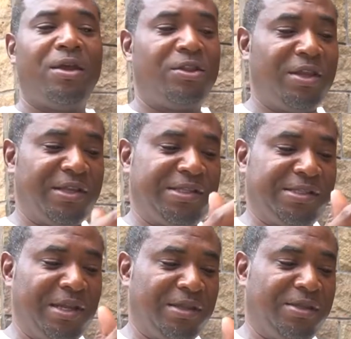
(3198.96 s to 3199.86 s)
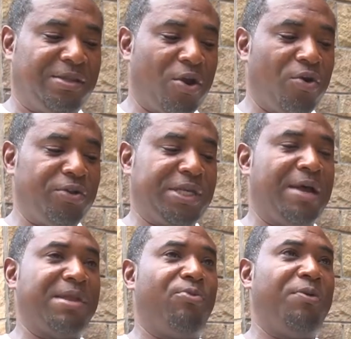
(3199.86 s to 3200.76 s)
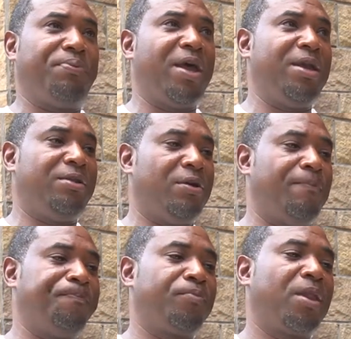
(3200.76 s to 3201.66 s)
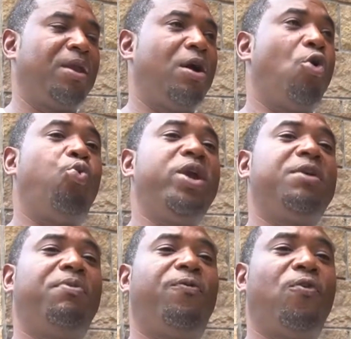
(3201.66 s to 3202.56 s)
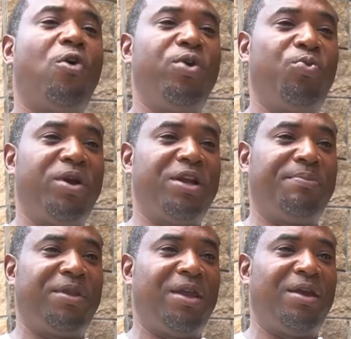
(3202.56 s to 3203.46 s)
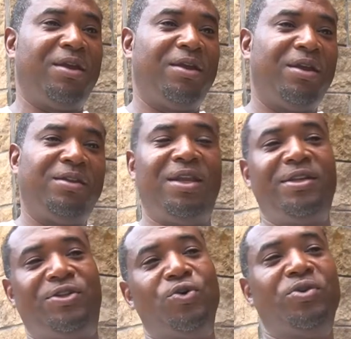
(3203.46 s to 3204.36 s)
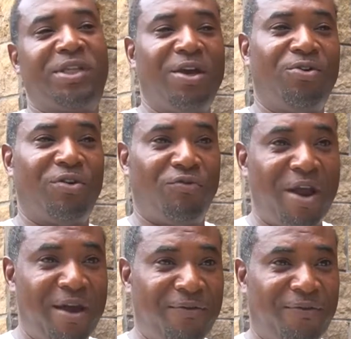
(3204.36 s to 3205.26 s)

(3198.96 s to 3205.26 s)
the 3rd time that we played them, a week before we went up there, these dudes killed the ref.